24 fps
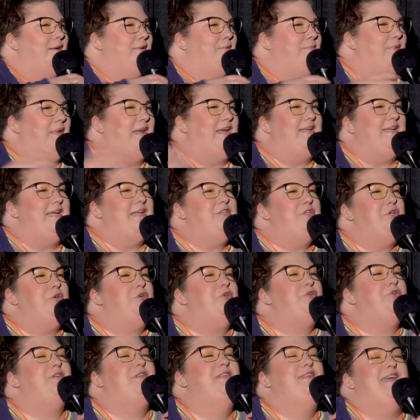But he did
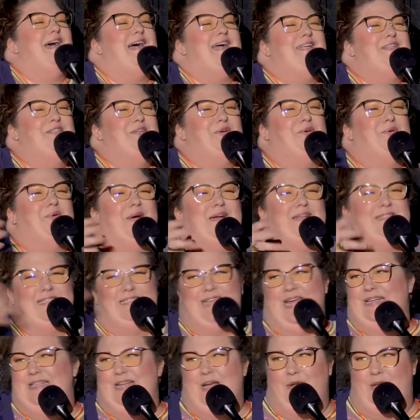die too quick to
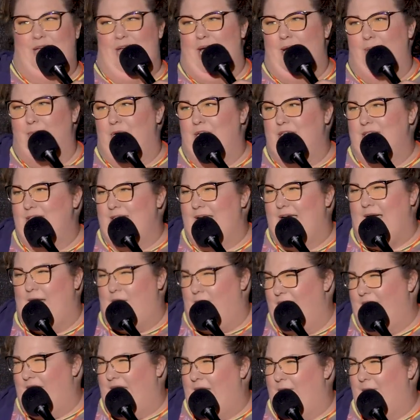take down cameras. Like, I
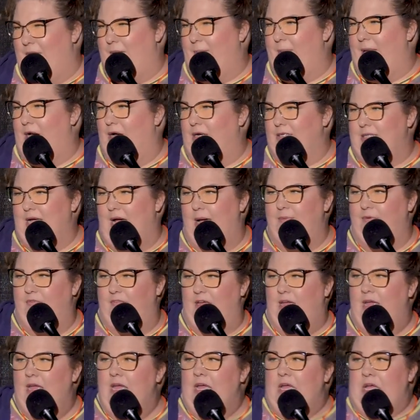don't think he would have been on top of
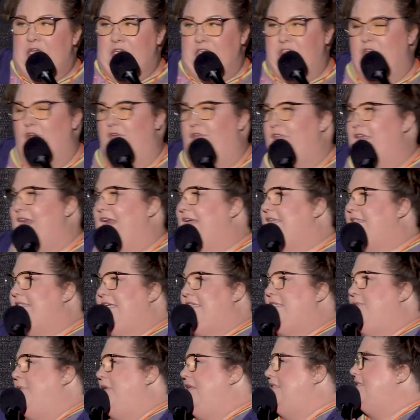it. So for the next
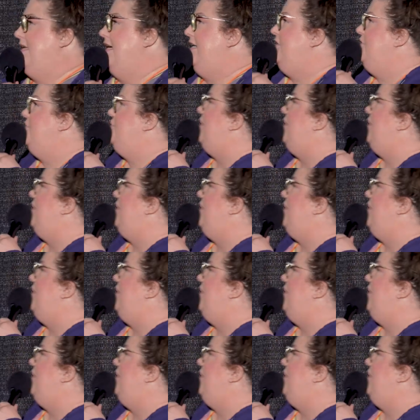6 months, I just